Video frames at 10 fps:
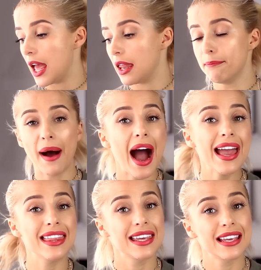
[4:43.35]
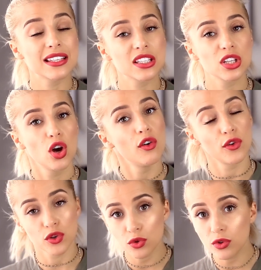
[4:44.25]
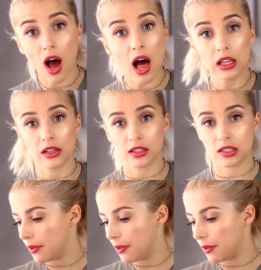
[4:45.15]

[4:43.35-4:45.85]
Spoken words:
and buy this for $2.